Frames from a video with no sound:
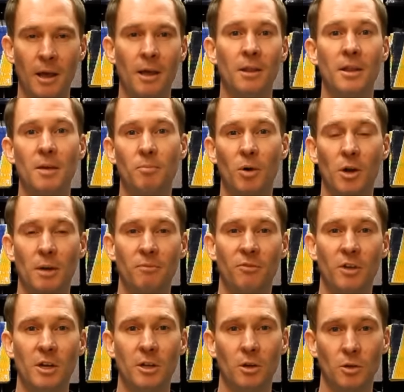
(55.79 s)
They put up
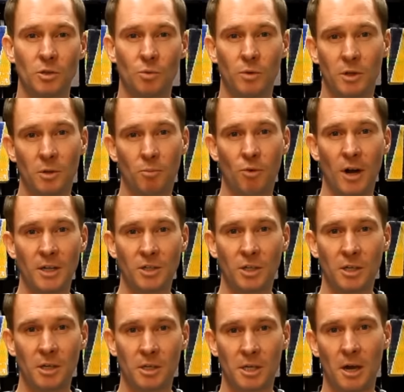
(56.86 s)
videos with the
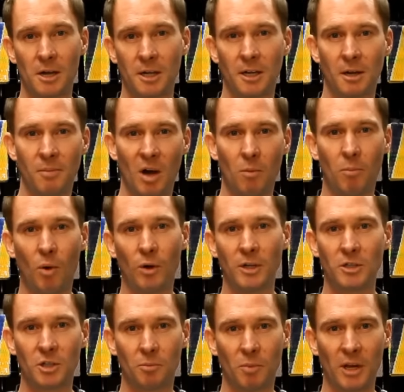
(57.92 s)
president talking about
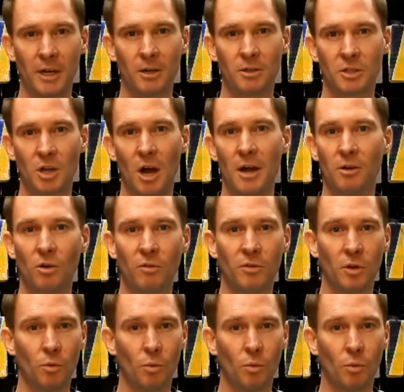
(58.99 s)
points a player has gotten over the